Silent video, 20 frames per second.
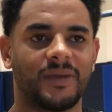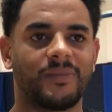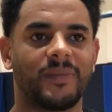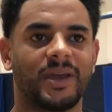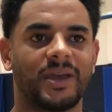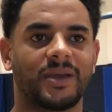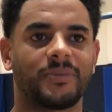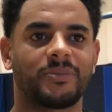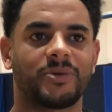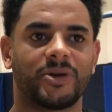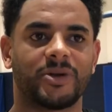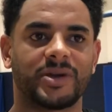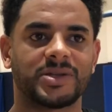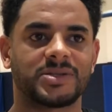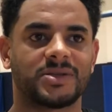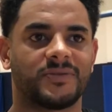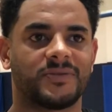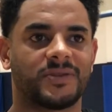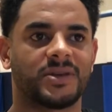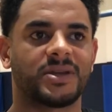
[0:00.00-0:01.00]
making progress
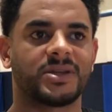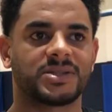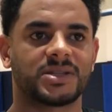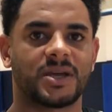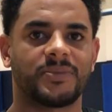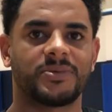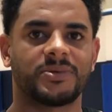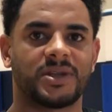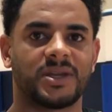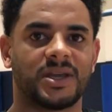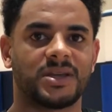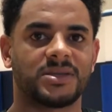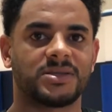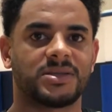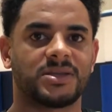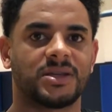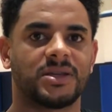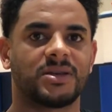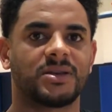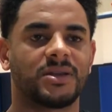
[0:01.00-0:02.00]
over the next couple of days,
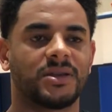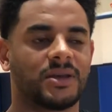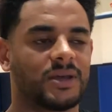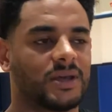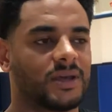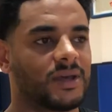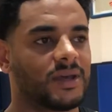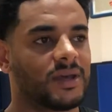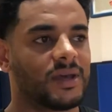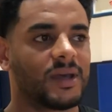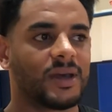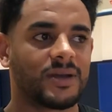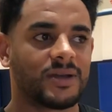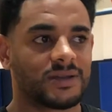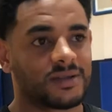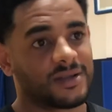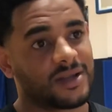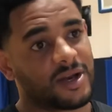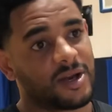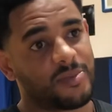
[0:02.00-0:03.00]
then
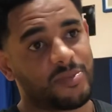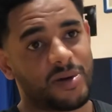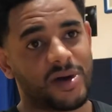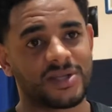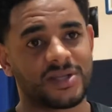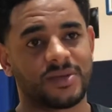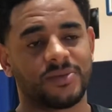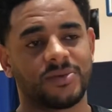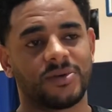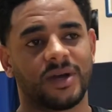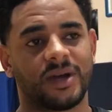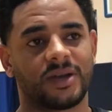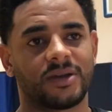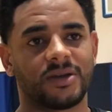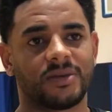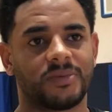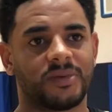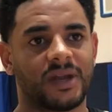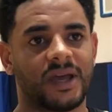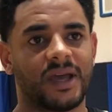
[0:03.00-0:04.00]
possible I
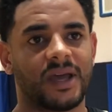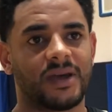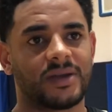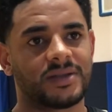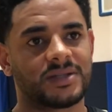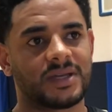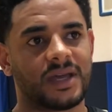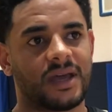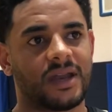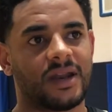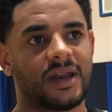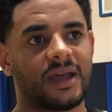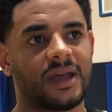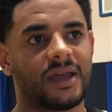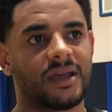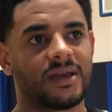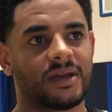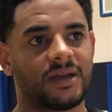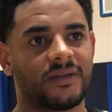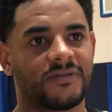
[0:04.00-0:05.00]
could play on
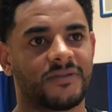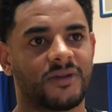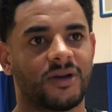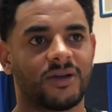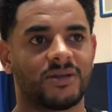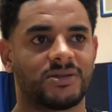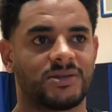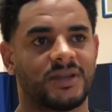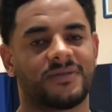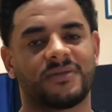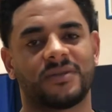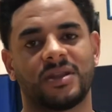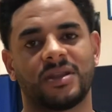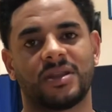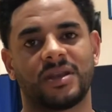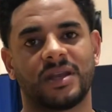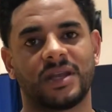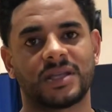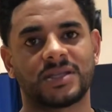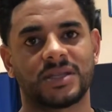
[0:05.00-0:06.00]
Saturday. If not, definitely the
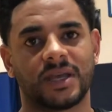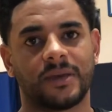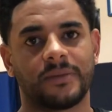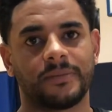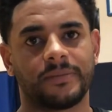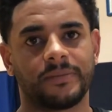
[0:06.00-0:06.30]
next game.